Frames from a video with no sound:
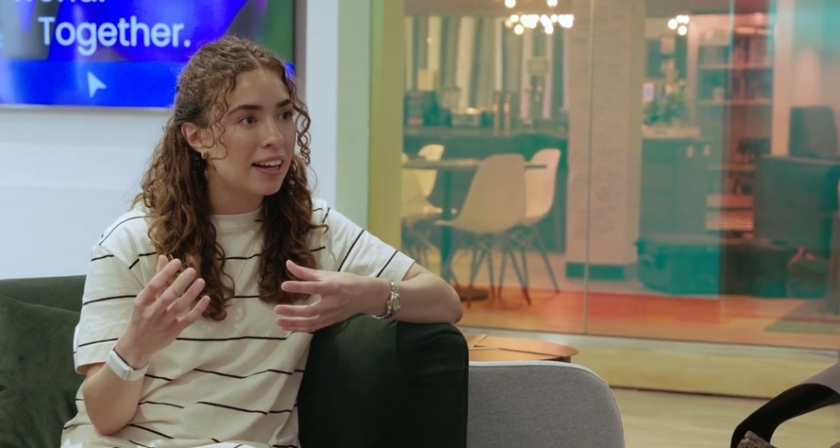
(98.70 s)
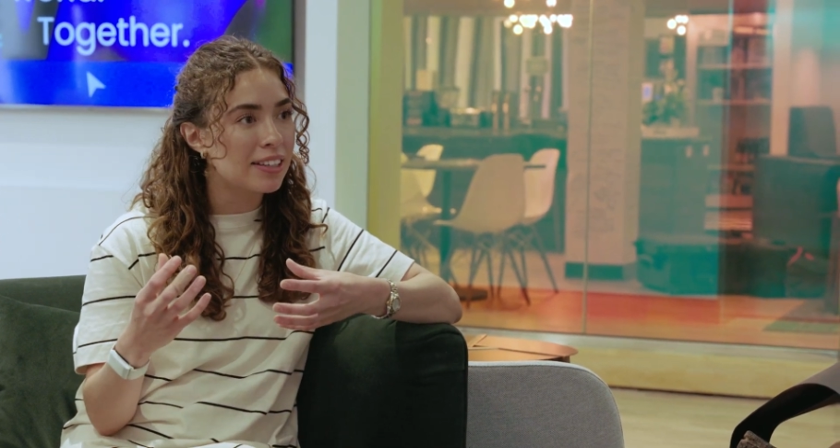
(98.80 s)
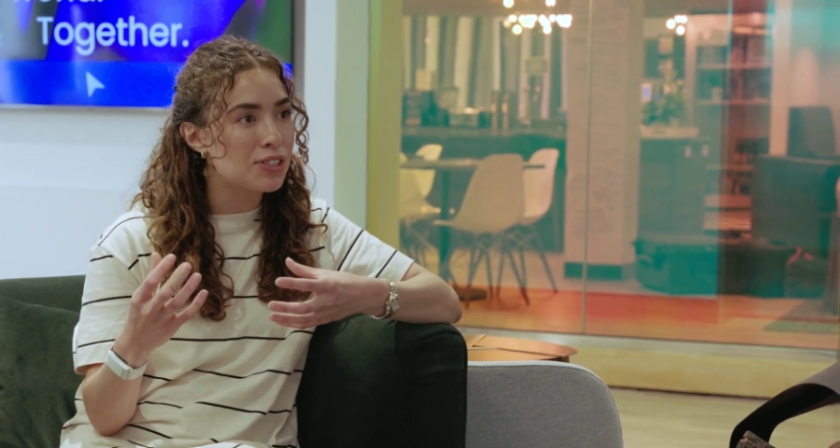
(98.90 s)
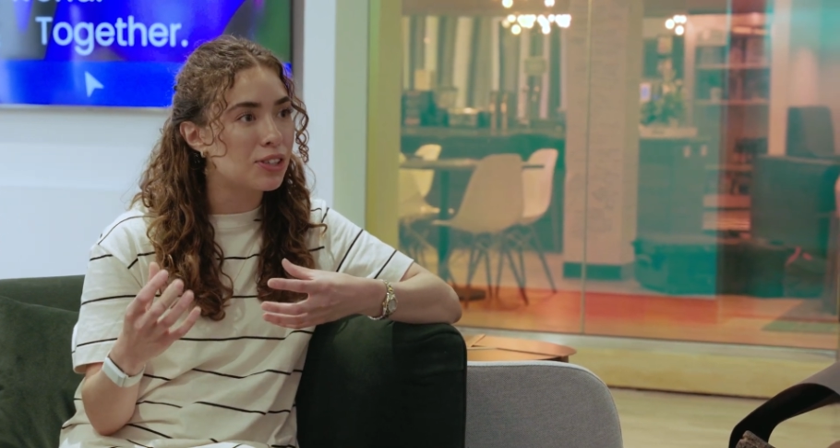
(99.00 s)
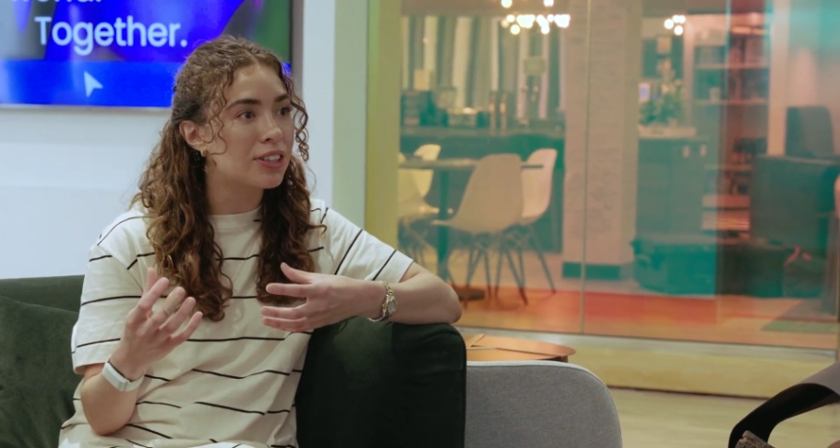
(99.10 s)

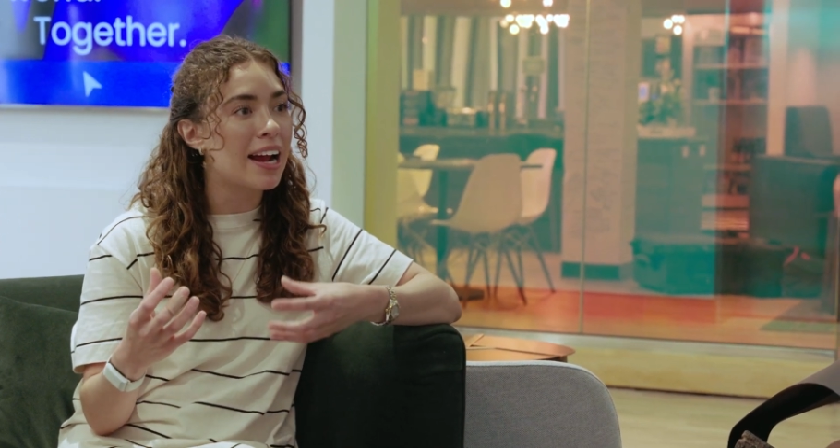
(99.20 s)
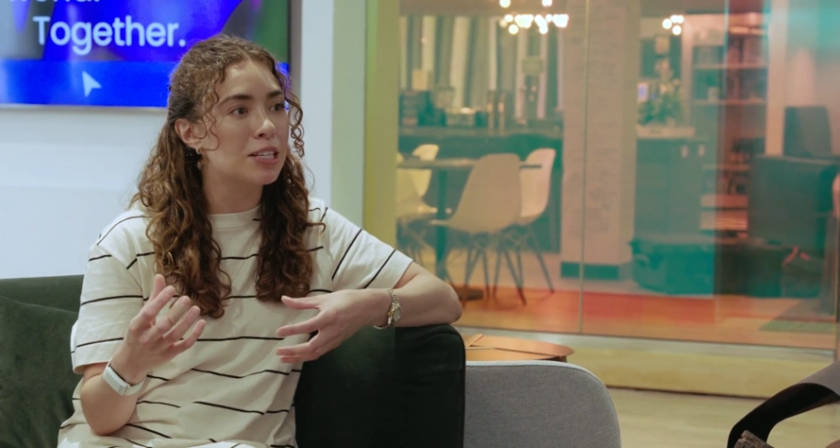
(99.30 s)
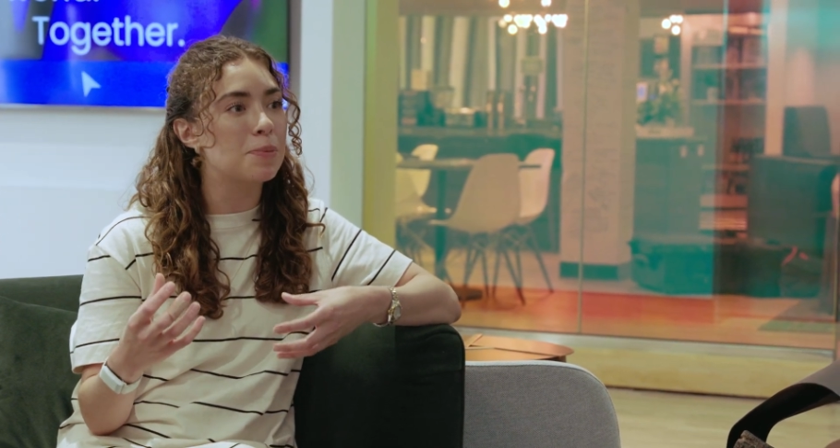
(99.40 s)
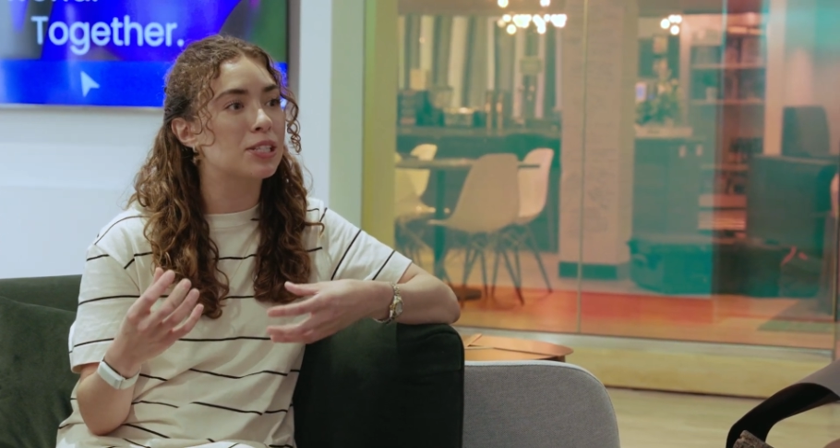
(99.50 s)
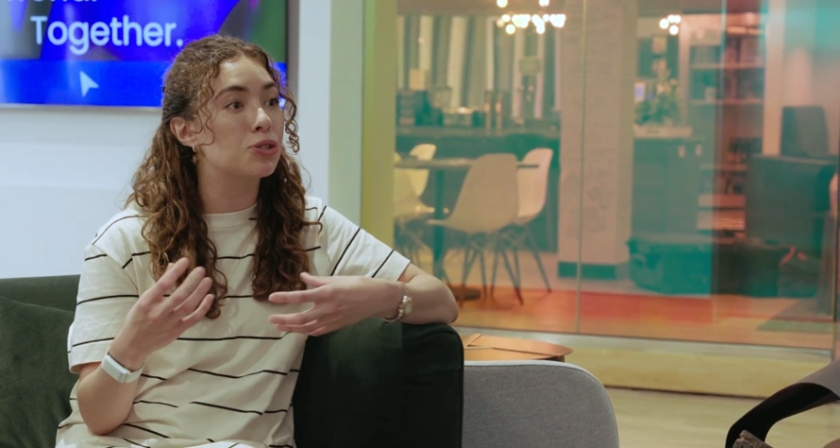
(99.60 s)
certain
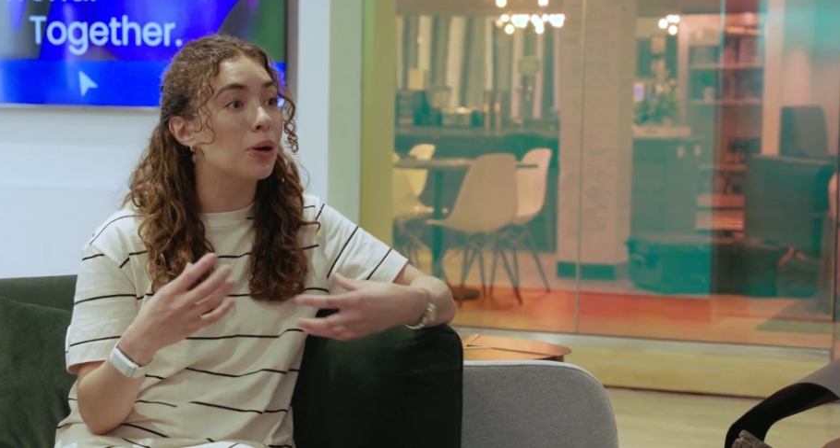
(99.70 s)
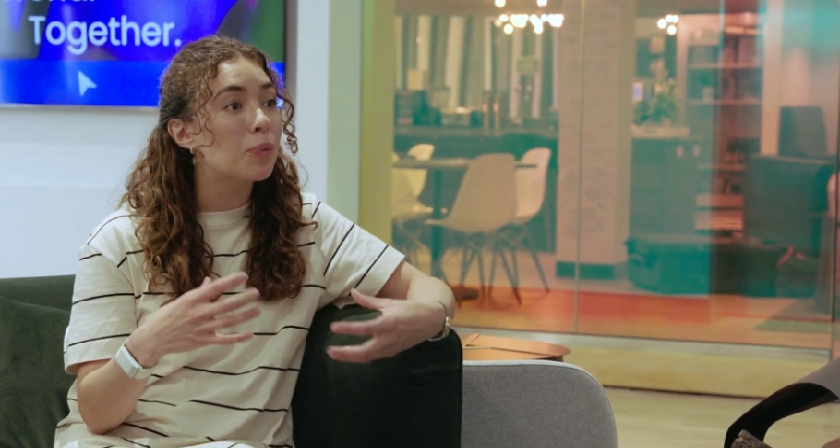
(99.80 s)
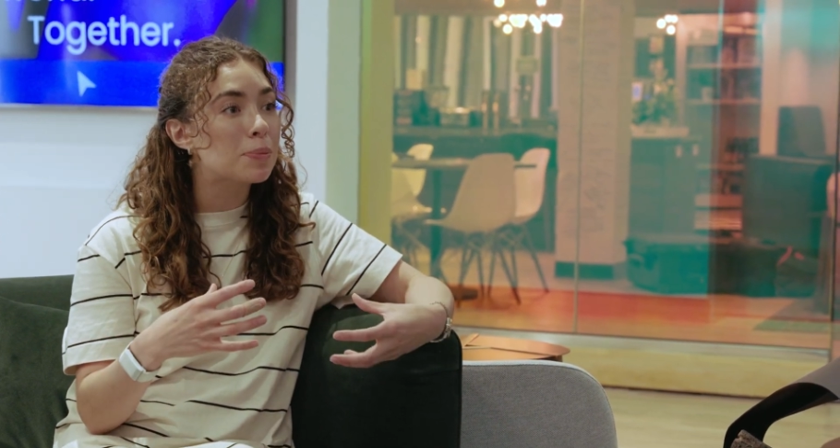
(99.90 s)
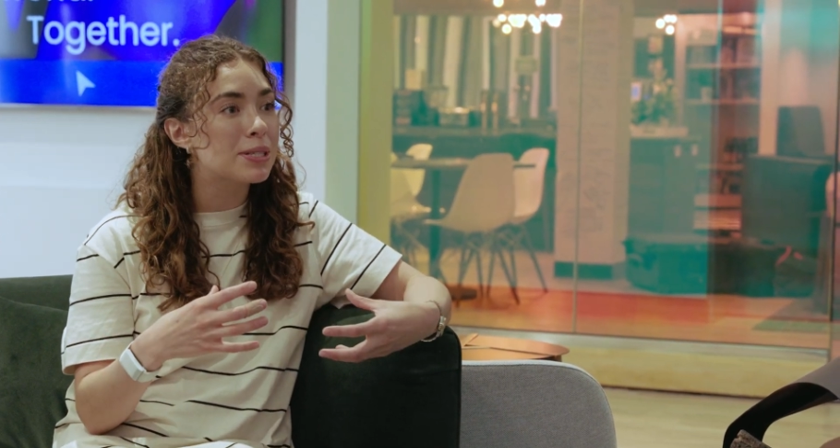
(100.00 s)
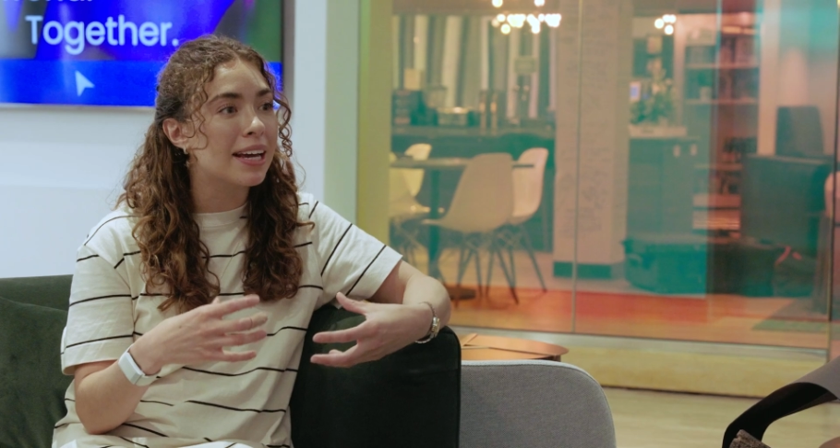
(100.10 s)
aspects to our
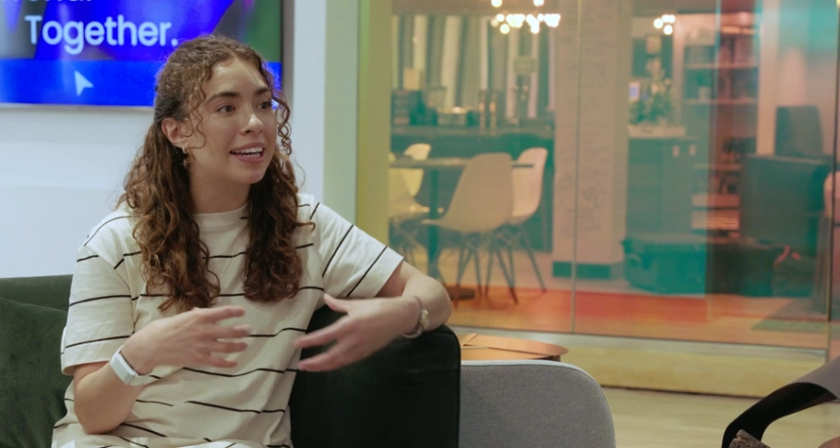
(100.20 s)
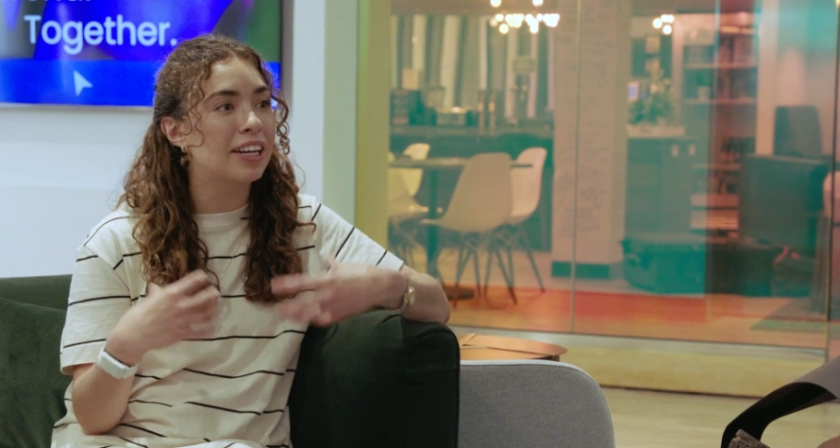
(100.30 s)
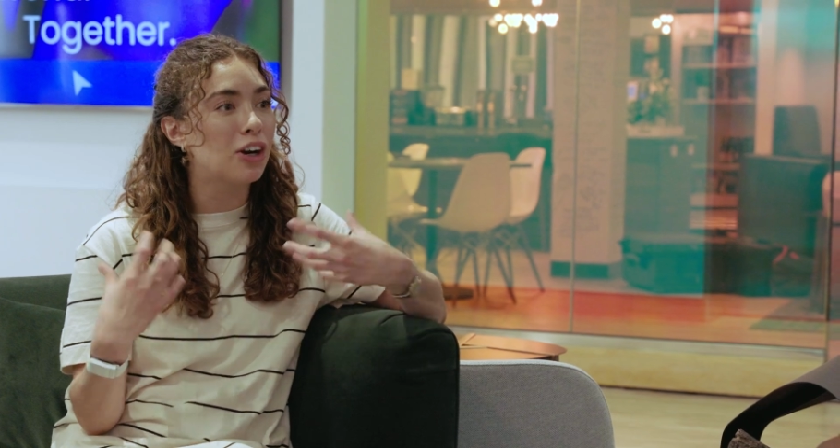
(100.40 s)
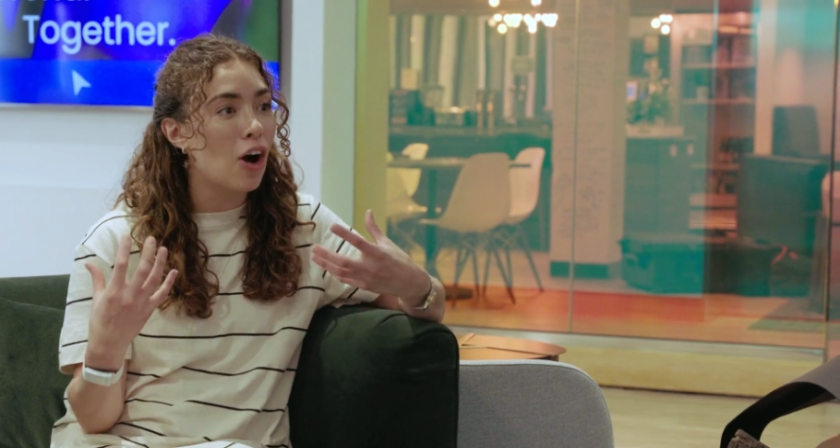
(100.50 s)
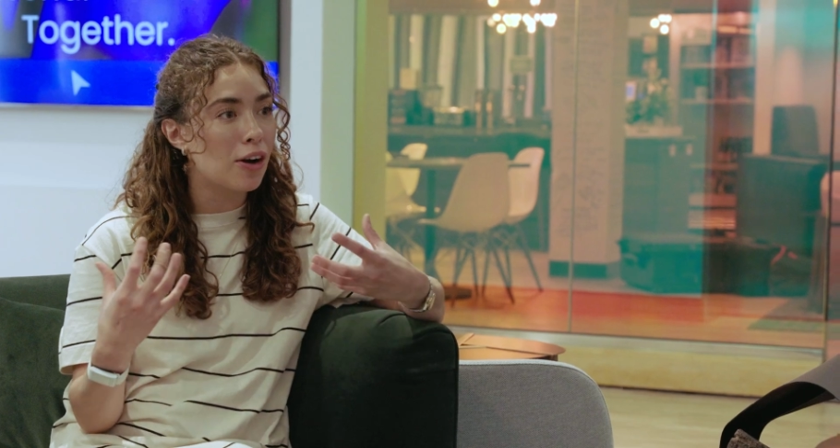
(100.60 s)
website and
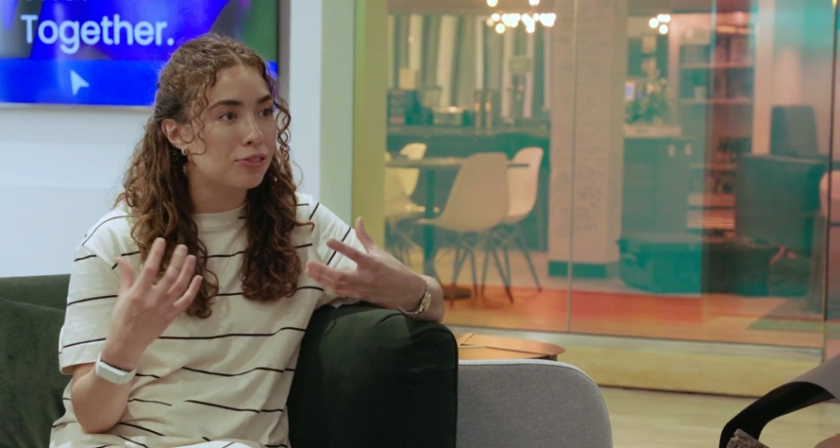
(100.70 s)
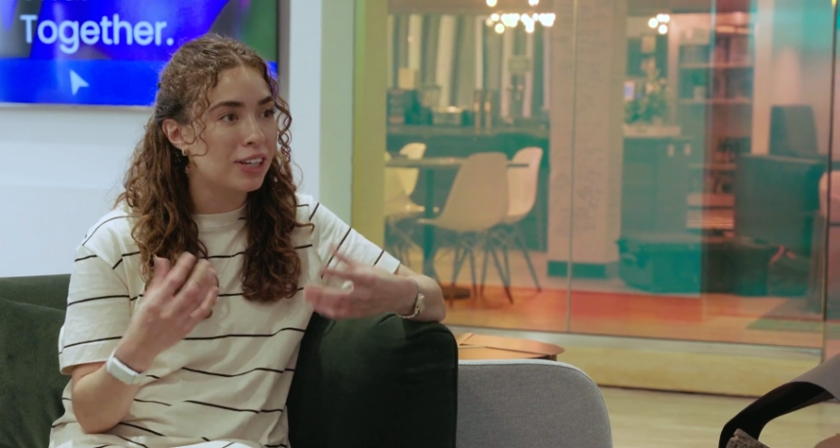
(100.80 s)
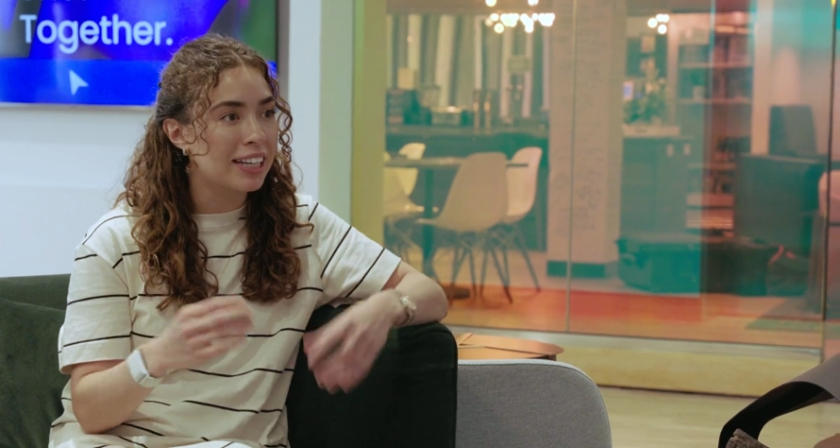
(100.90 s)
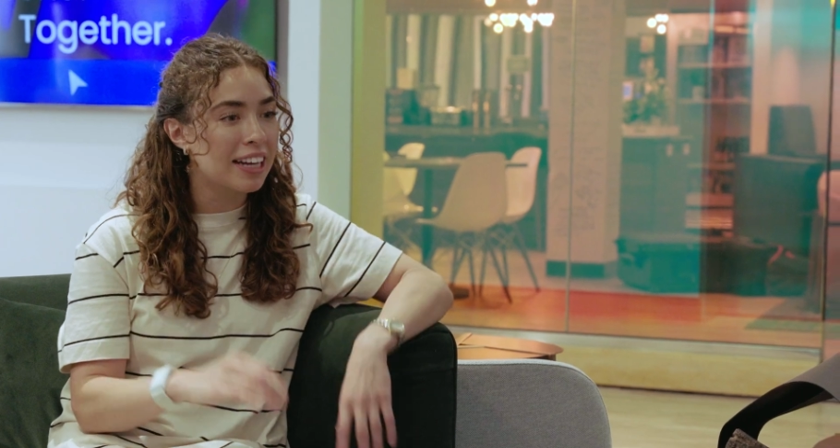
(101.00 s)
our offering.